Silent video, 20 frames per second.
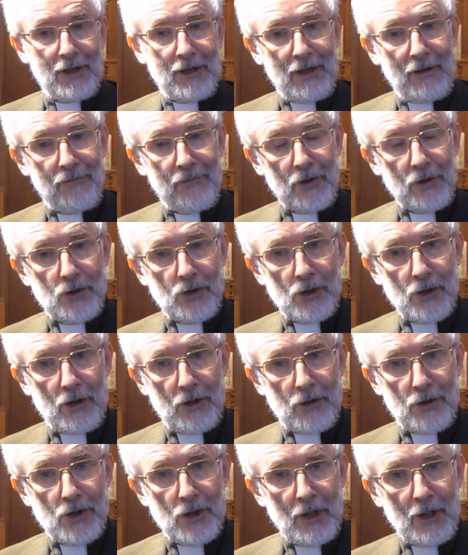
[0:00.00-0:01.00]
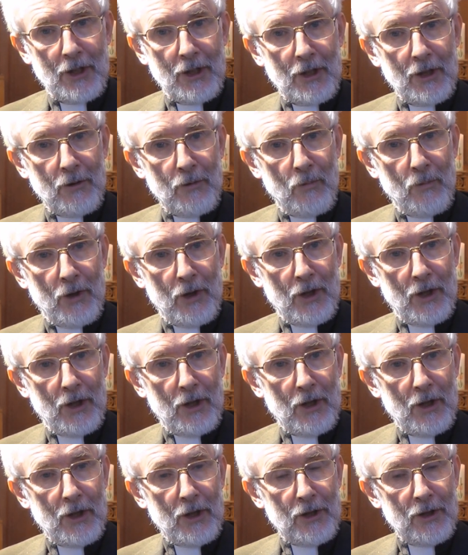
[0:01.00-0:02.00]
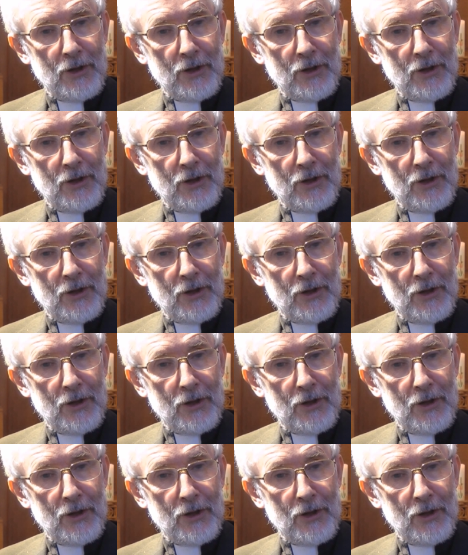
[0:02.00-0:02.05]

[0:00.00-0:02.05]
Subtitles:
and if the church were